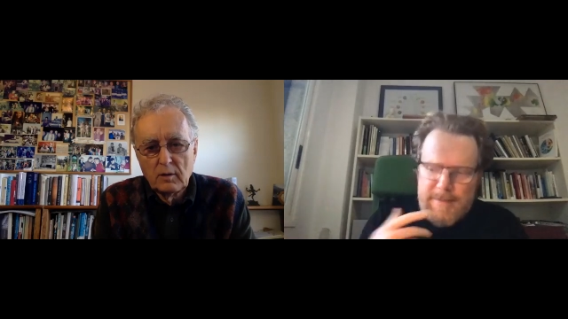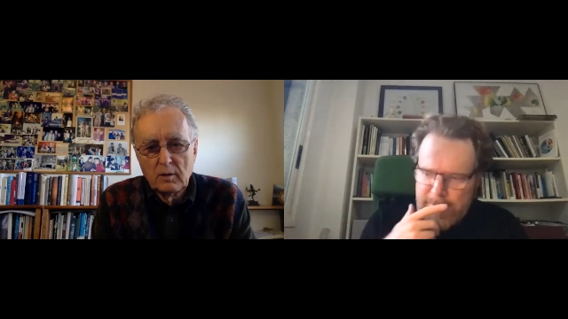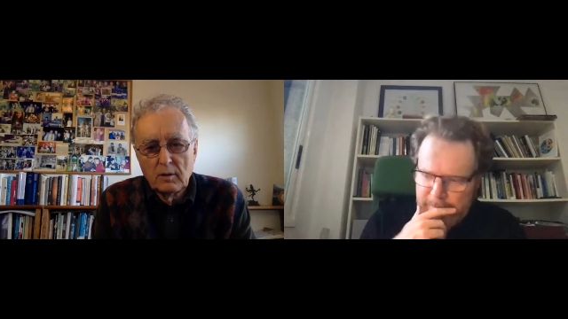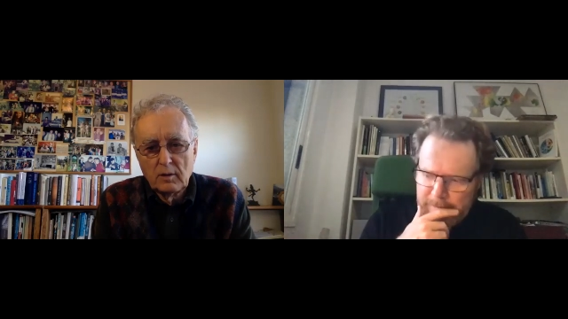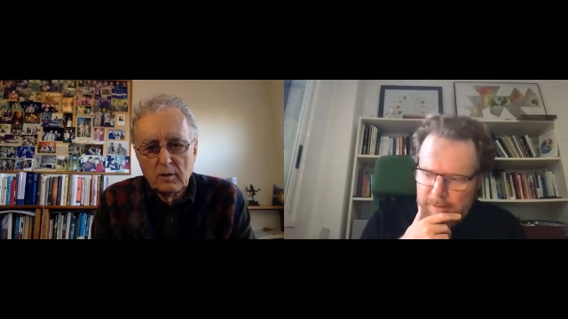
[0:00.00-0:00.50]

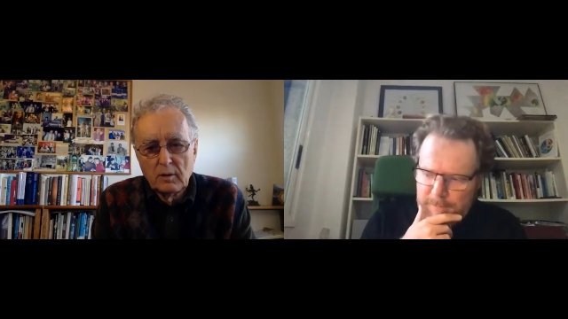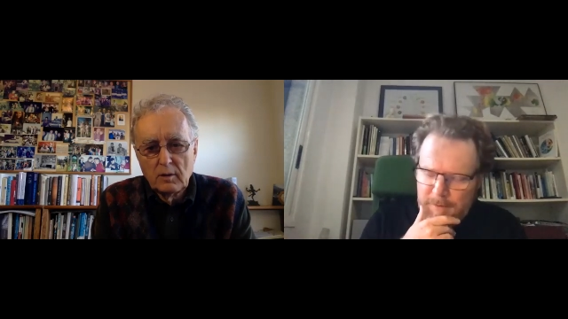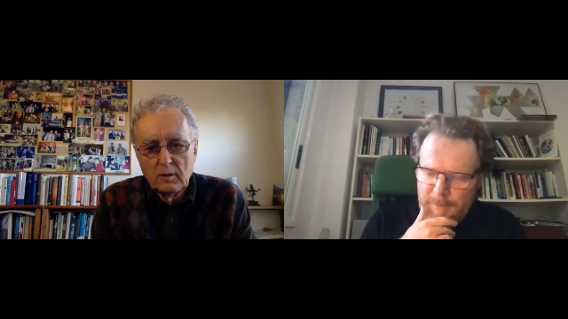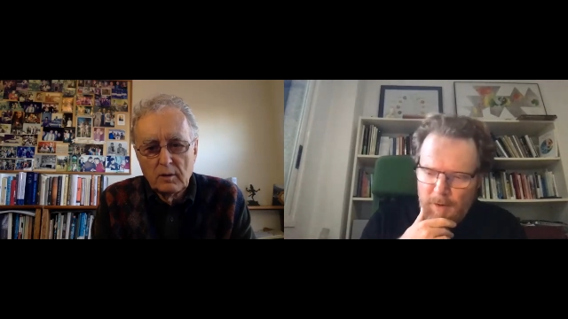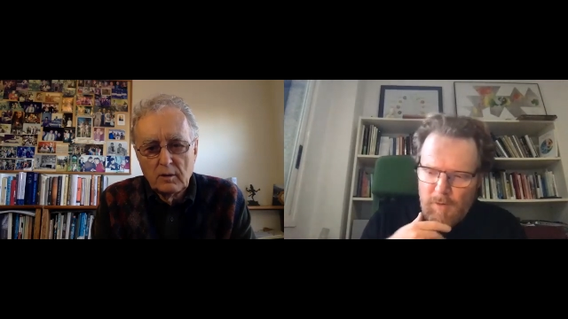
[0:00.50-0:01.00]
Speaker 1: say a little bit
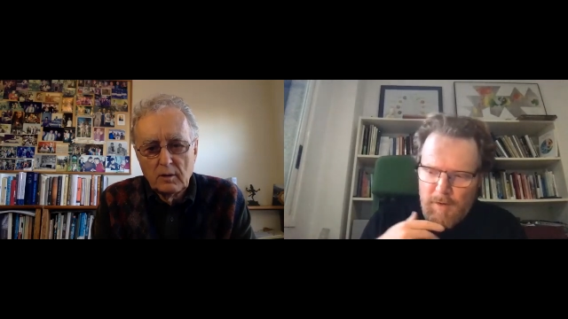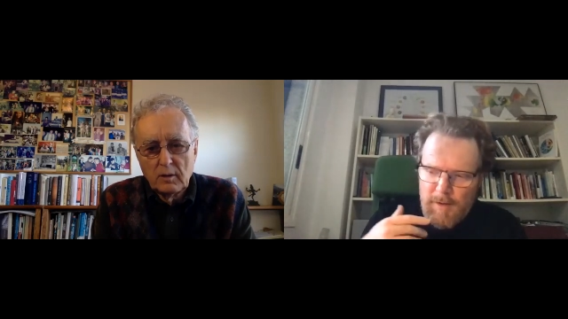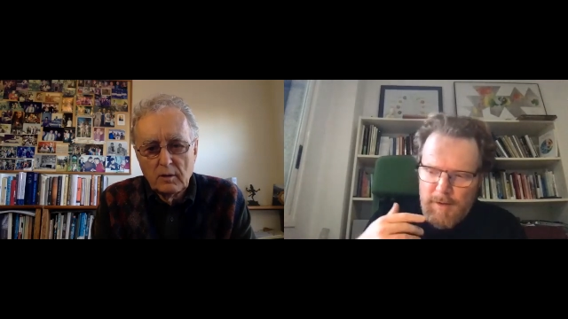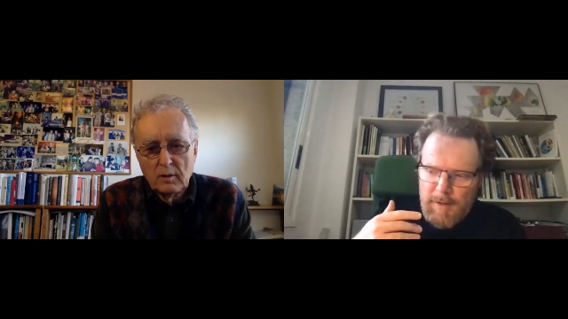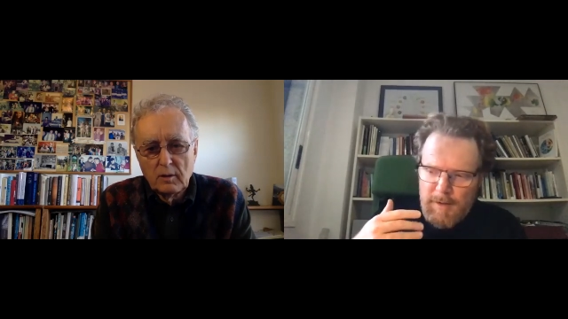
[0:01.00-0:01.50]
about,
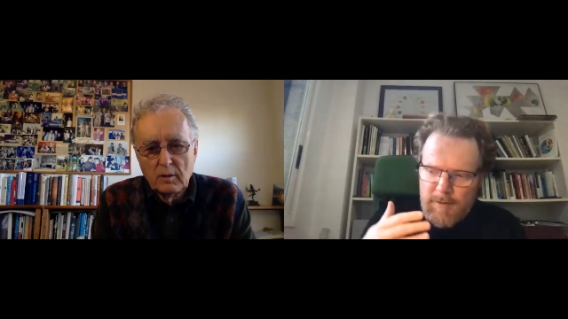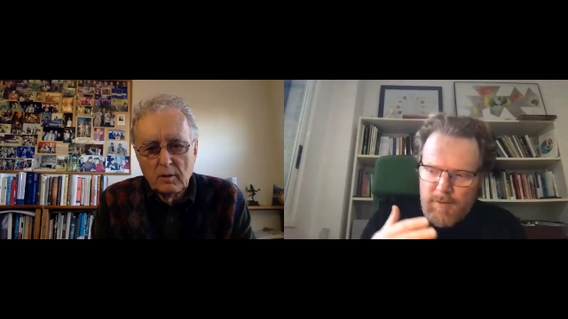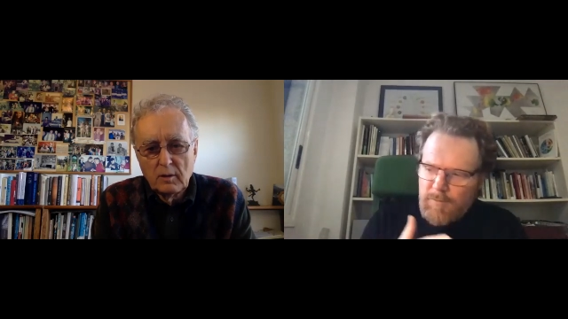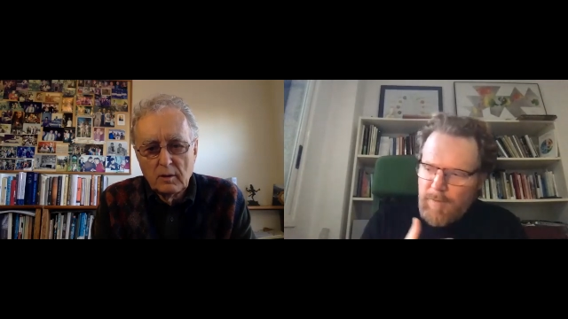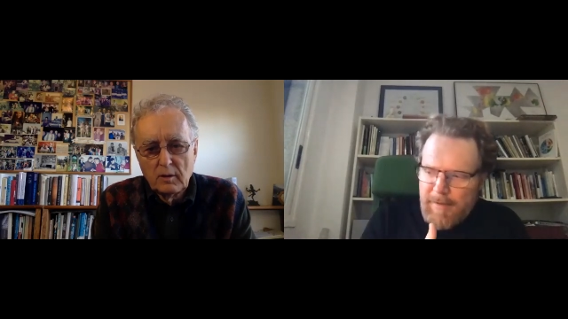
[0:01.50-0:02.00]

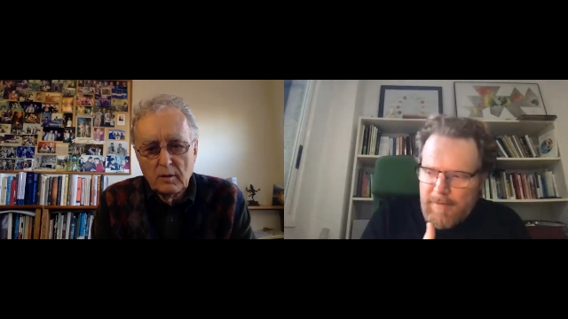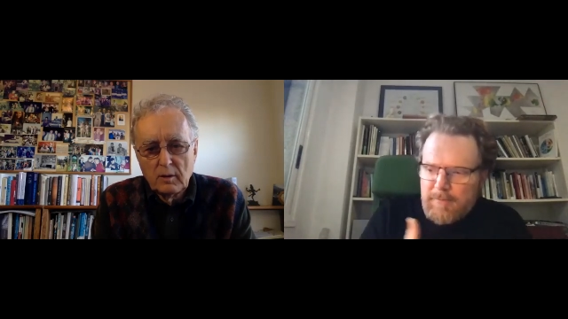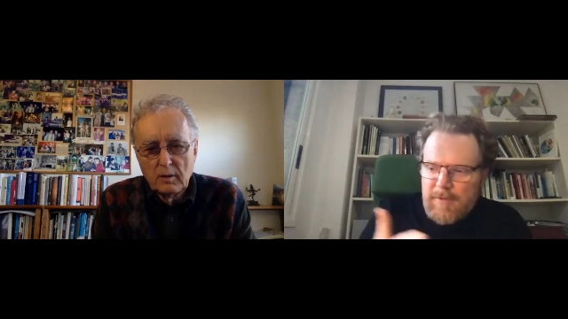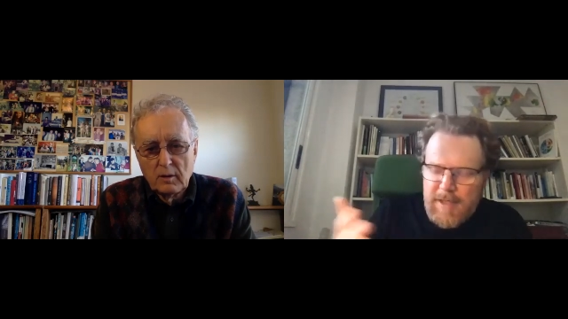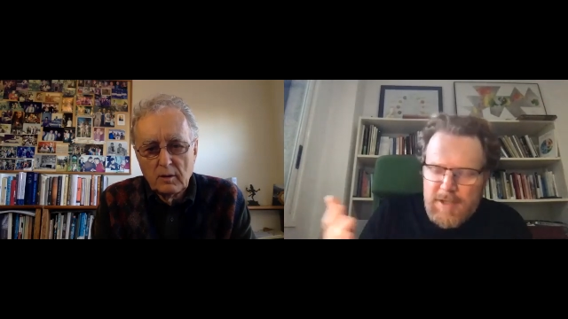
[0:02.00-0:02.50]
you've had a
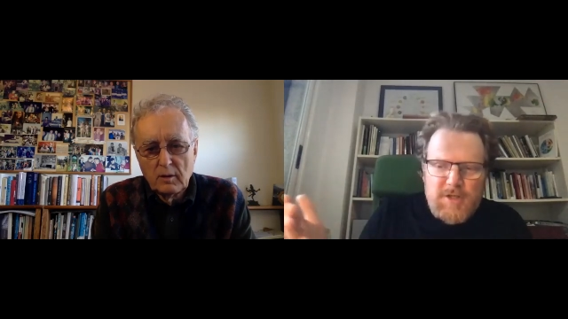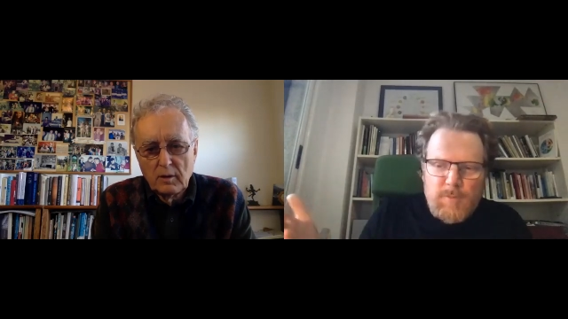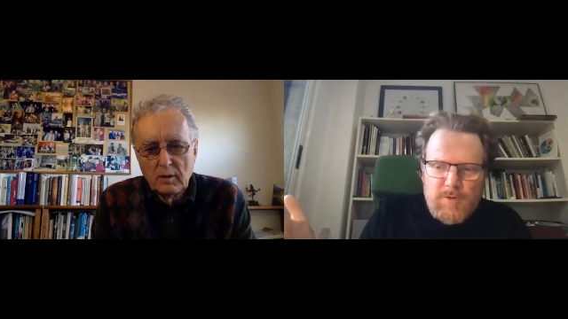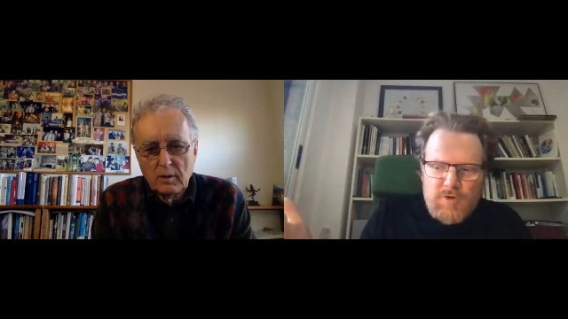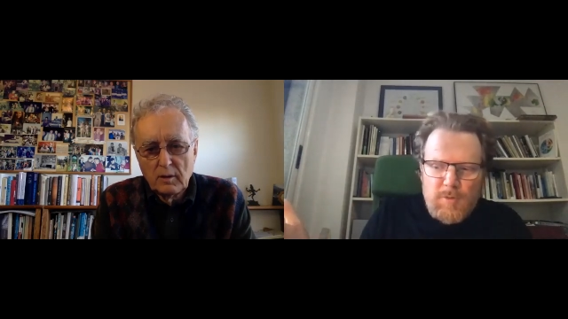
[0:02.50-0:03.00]
relationship
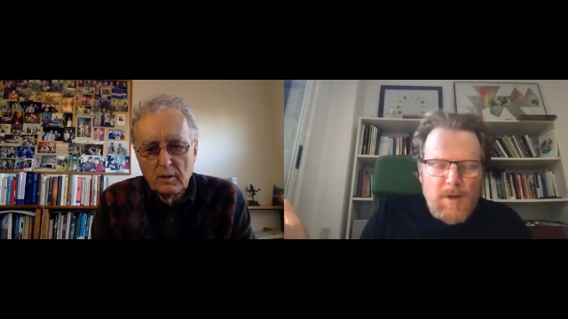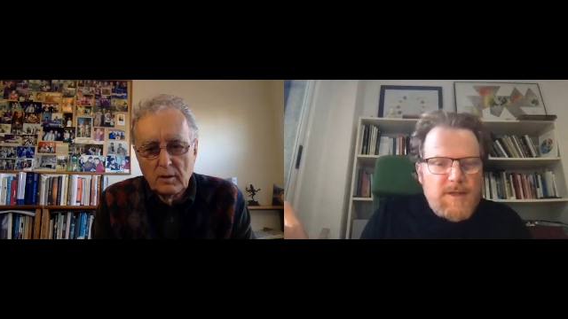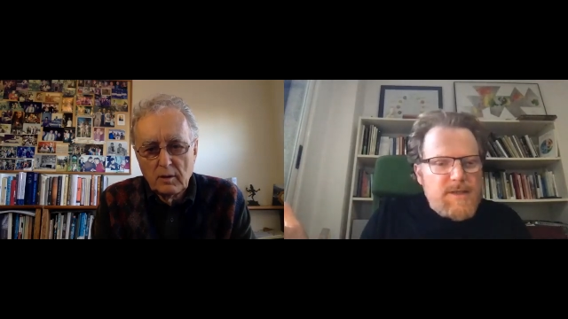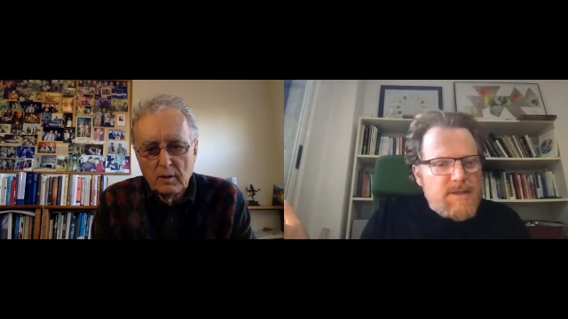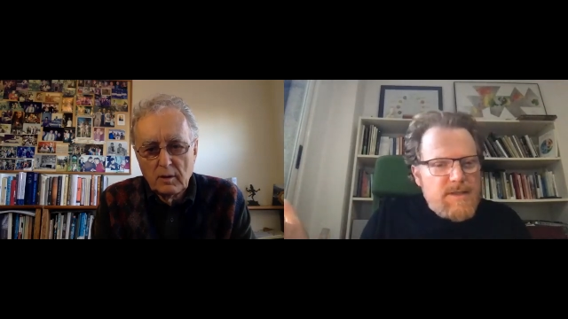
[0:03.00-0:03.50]
with Schumacher
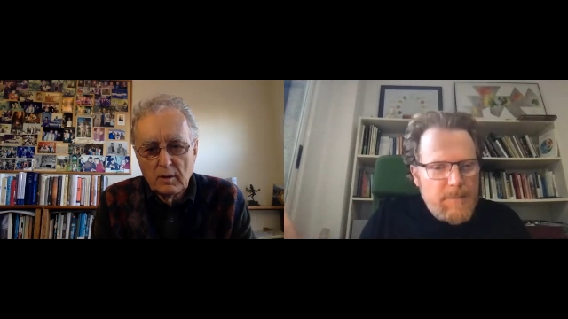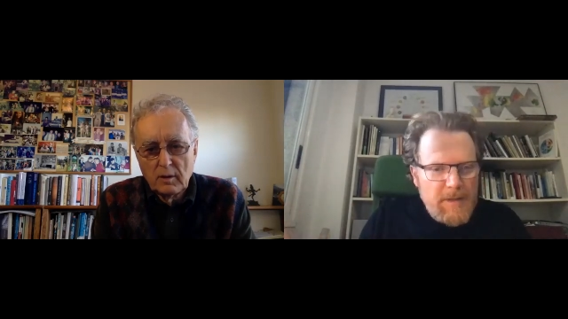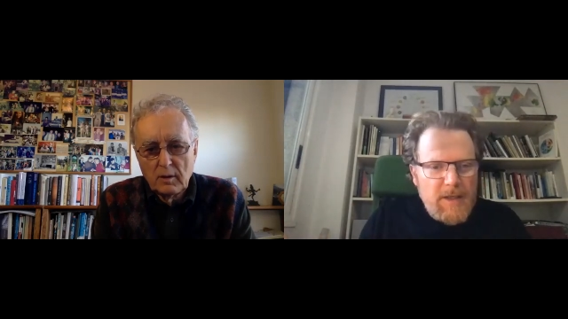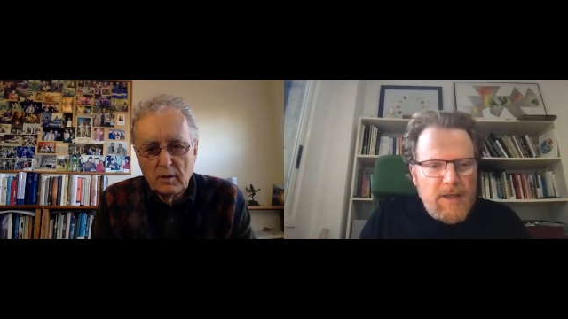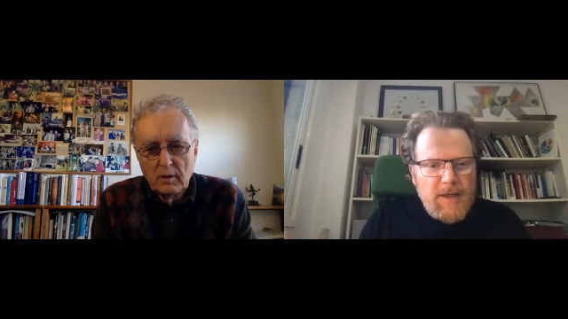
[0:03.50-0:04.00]
since the
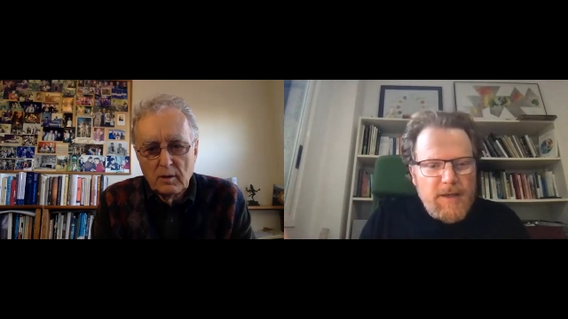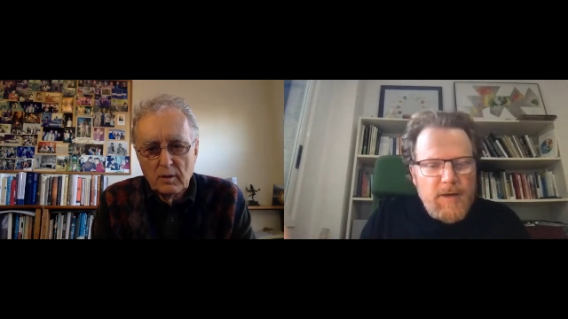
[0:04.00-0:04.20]
beginning.